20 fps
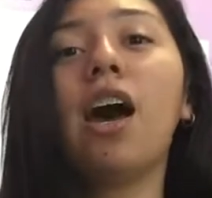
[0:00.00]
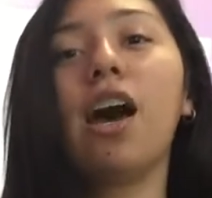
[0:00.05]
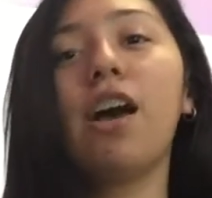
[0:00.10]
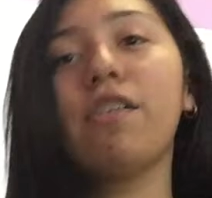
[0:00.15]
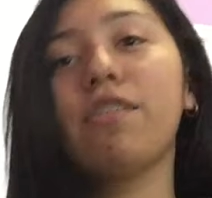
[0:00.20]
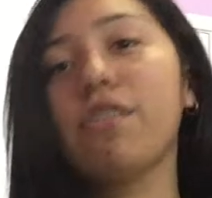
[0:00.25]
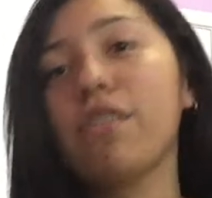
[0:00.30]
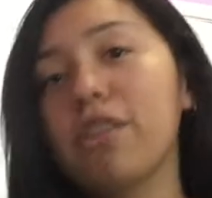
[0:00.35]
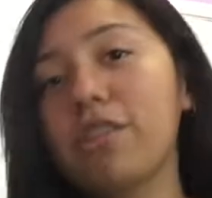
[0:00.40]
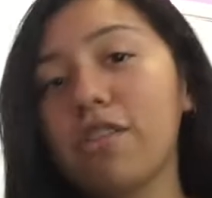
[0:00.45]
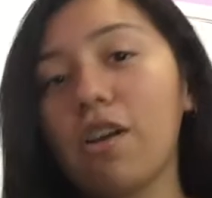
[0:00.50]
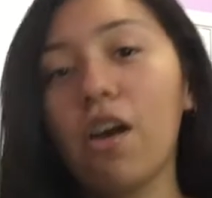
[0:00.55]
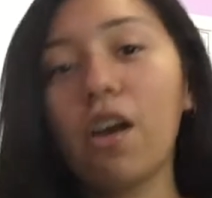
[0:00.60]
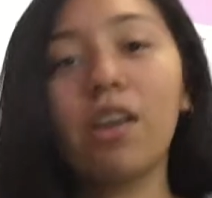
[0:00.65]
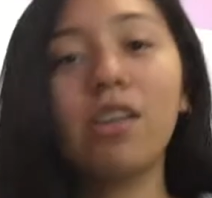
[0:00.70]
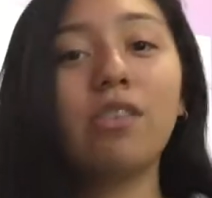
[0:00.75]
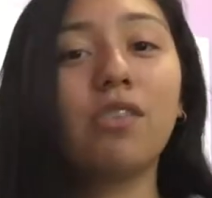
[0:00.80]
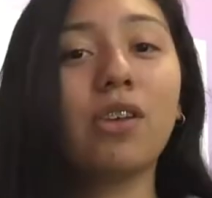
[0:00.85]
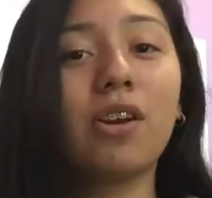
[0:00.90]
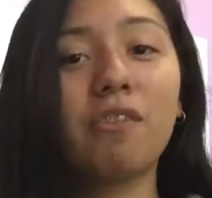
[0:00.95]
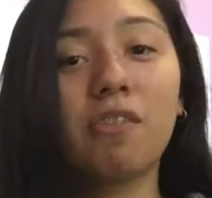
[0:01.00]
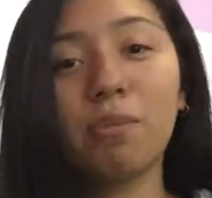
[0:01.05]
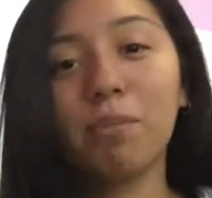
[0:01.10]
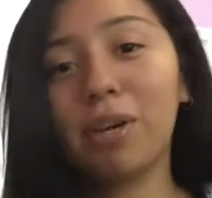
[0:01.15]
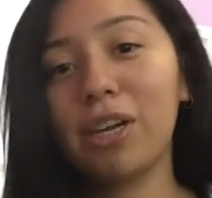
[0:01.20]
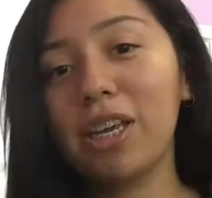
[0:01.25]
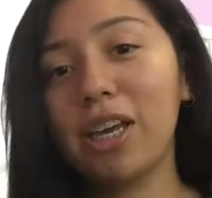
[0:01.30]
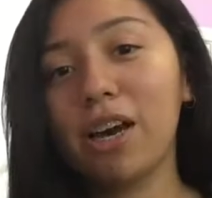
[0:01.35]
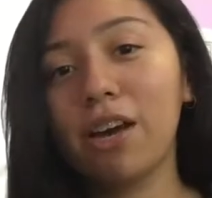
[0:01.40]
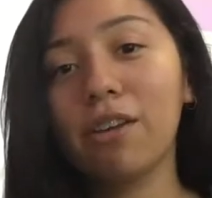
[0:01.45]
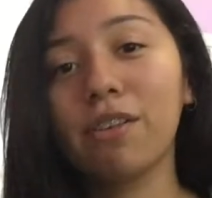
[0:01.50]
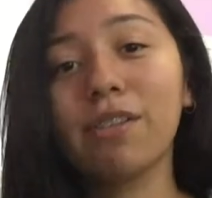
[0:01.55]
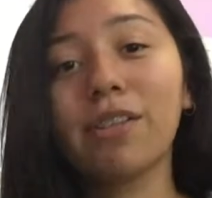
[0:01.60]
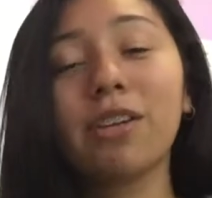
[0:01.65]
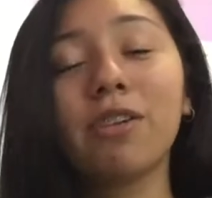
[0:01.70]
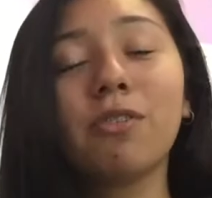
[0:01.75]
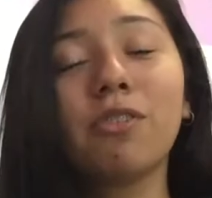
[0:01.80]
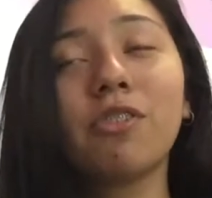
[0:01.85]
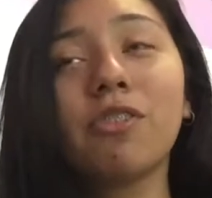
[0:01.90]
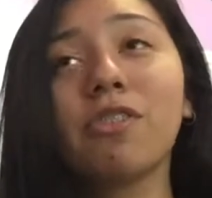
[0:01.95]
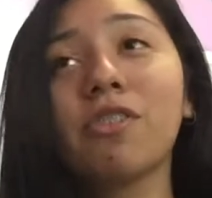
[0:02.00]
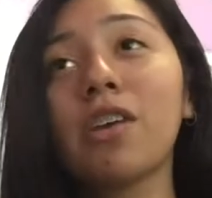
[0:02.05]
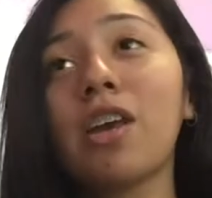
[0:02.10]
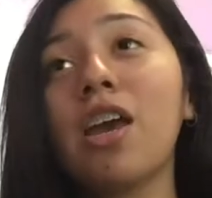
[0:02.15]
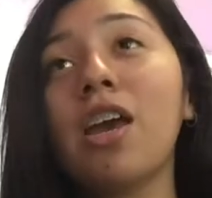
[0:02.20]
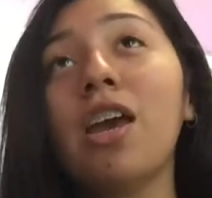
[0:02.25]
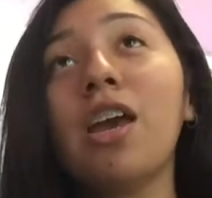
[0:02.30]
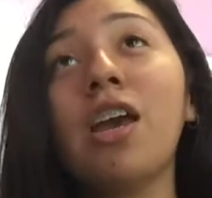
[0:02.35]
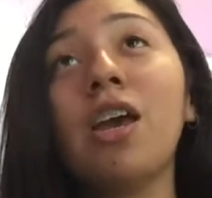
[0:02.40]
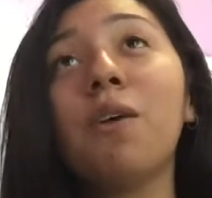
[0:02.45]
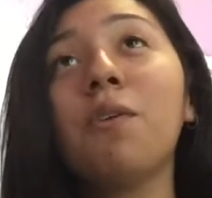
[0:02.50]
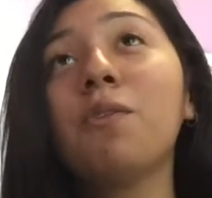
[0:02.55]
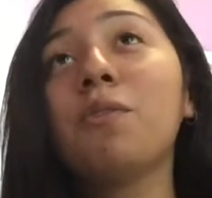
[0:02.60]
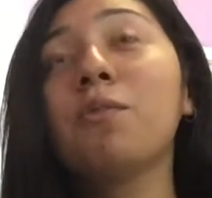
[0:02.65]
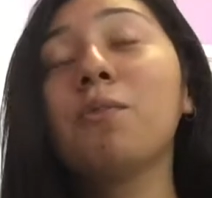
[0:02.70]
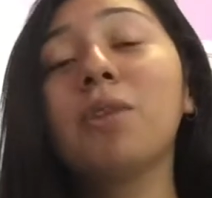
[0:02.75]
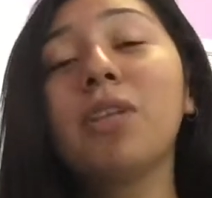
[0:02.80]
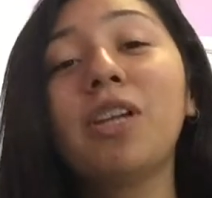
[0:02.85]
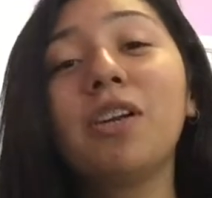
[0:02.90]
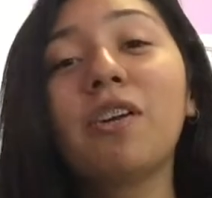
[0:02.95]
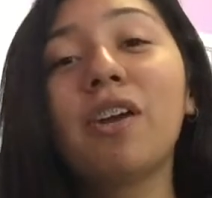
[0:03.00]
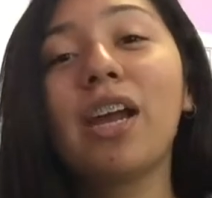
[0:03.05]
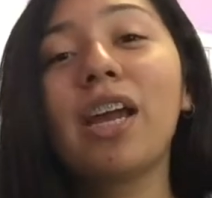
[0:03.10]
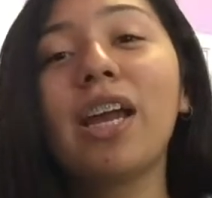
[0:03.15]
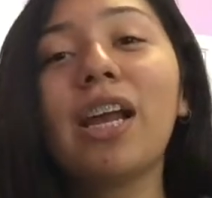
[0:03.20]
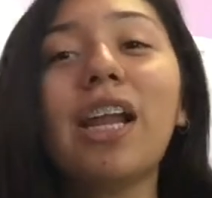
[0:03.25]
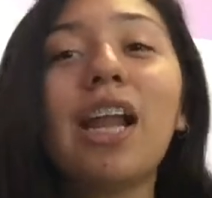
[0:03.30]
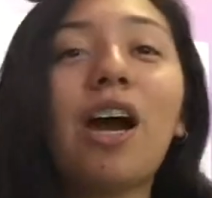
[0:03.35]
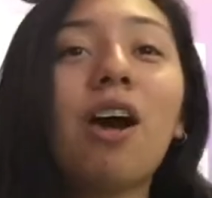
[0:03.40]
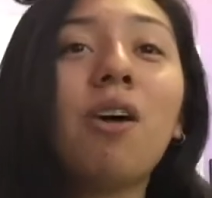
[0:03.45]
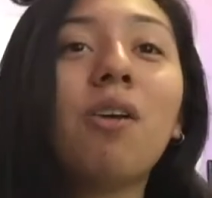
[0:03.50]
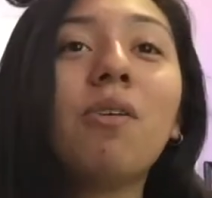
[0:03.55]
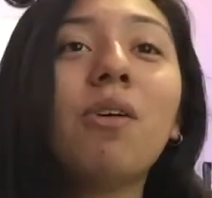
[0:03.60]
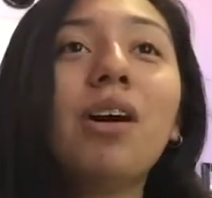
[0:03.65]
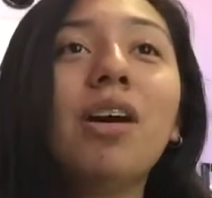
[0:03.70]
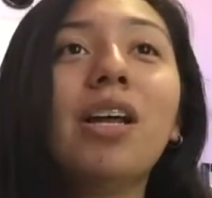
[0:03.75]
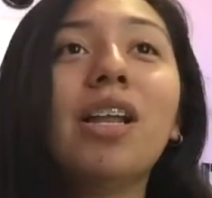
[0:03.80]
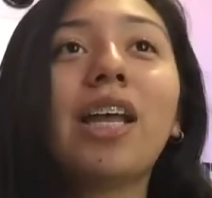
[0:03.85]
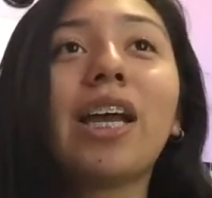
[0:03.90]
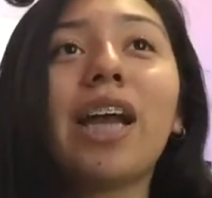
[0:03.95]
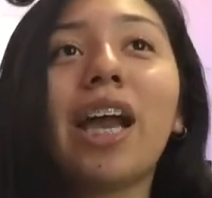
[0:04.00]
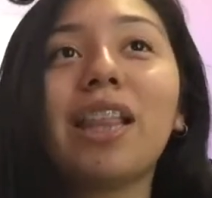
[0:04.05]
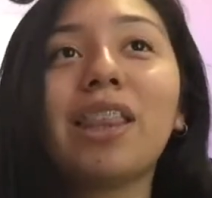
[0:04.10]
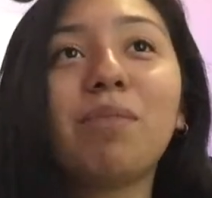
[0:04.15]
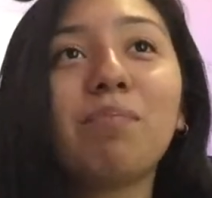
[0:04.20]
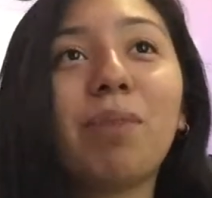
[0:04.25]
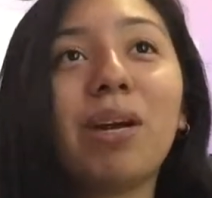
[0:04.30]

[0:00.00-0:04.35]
I started talking to everybody else and it was just it was really great and now like at,